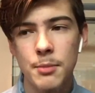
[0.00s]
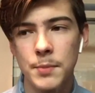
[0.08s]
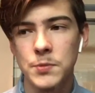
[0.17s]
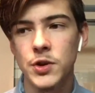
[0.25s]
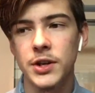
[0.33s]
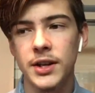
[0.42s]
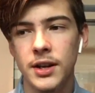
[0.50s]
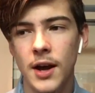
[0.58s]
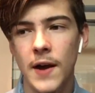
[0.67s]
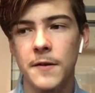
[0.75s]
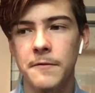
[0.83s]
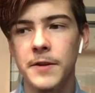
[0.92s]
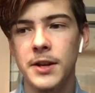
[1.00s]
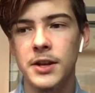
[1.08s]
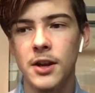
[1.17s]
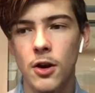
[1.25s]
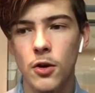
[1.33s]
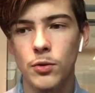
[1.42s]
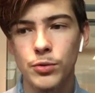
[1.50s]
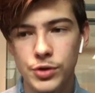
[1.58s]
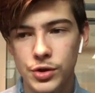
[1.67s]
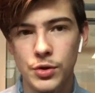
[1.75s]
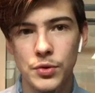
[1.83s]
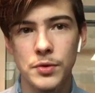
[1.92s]
I'm trying to get out a video
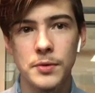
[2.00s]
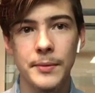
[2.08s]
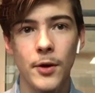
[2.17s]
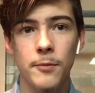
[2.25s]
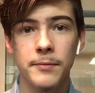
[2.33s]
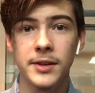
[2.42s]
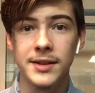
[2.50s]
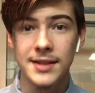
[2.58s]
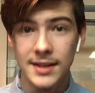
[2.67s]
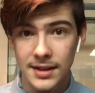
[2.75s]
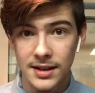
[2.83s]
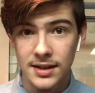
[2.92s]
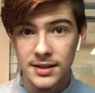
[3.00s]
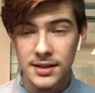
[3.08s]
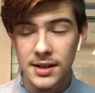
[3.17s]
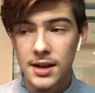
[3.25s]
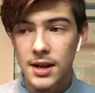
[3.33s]
soon, hopefully tonight.